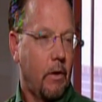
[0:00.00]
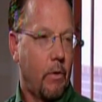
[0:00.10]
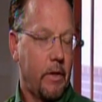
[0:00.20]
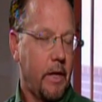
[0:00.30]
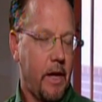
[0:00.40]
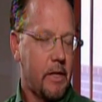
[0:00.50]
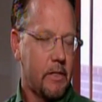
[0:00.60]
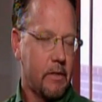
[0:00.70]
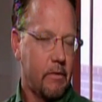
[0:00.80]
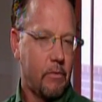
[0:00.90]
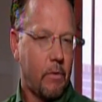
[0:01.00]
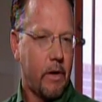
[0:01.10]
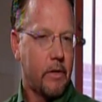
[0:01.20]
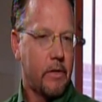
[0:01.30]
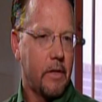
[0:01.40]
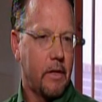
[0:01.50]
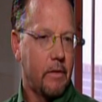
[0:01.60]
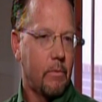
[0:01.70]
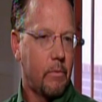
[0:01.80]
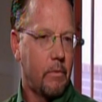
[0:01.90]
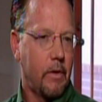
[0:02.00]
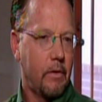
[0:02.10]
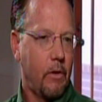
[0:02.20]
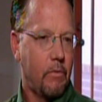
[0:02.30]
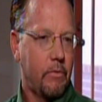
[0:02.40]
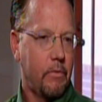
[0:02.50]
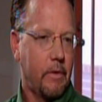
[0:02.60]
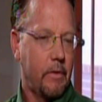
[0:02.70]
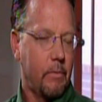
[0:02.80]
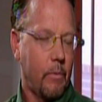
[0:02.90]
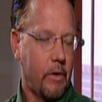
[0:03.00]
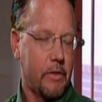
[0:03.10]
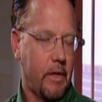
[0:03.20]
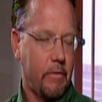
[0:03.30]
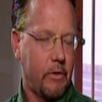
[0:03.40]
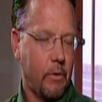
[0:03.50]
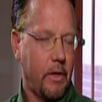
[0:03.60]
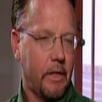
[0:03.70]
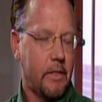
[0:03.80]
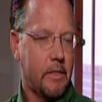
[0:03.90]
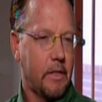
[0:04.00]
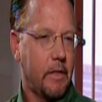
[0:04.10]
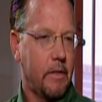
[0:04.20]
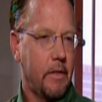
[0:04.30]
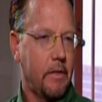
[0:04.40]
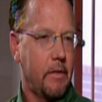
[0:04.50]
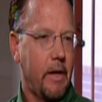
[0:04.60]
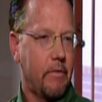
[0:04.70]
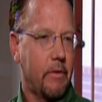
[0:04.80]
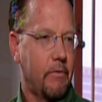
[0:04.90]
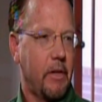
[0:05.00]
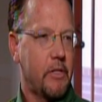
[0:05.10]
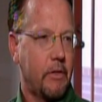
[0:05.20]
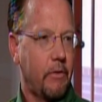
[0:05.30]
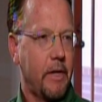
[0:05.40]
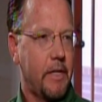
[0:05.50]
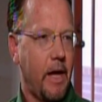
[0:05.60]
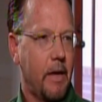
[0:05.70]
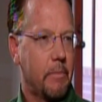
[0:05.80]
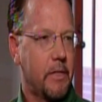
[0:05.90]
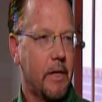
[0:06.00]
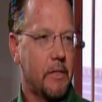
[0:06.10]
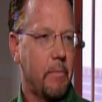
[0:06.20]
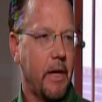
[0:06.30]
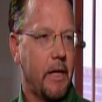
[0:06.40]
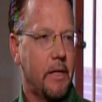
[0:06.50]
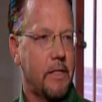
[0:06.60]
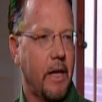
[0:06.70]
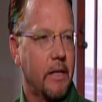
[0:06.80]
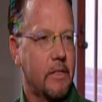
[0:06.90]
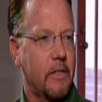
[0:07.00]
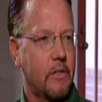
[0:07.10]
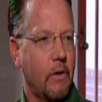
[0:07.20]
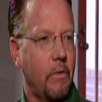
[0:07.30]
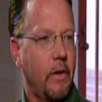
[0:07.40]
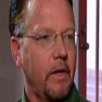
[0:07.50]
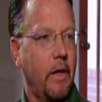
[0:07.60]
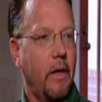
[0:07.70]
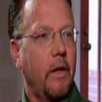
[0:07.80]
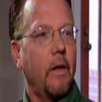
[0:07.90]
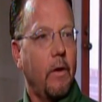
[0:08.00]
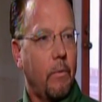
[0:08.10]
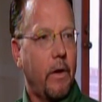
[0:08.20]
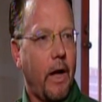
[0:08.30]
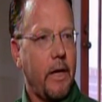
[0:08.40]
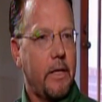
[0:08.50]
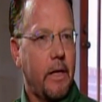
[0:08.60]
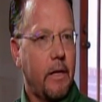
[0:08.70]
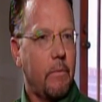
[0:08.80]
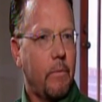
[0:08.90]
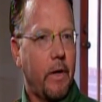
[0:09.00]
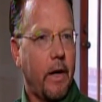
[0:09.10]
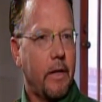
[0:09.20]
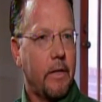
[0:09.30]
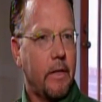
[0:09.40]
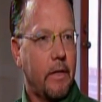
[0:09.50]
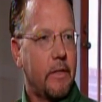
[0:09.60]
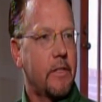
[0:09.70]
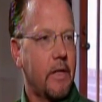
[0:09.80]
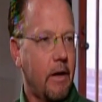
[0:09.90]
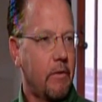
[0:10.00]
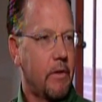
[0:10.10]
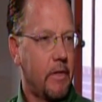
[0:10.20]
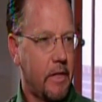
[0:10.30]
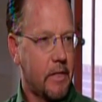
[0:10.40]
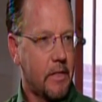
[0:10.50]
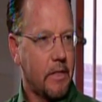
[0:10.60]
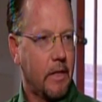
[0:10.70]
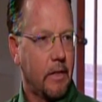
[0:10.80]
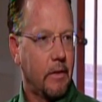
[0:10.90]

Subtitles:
or in the case of water-saving toilets, you have to flush it 3 times. It doesn't make any sense. And so what I did when I discovered this